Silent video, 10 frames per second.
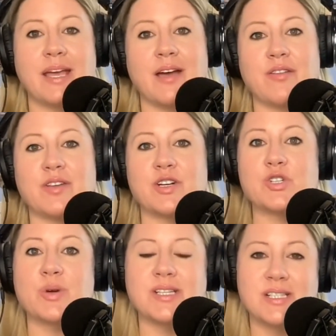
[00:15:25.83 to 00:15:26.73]
healthier
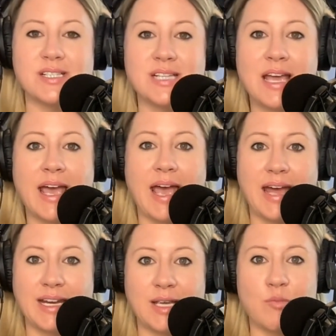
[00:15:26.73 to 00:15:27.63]
choices
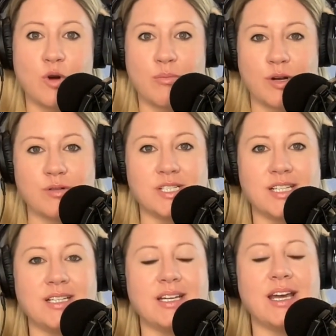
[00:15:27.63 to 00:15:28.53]
and eat more protein.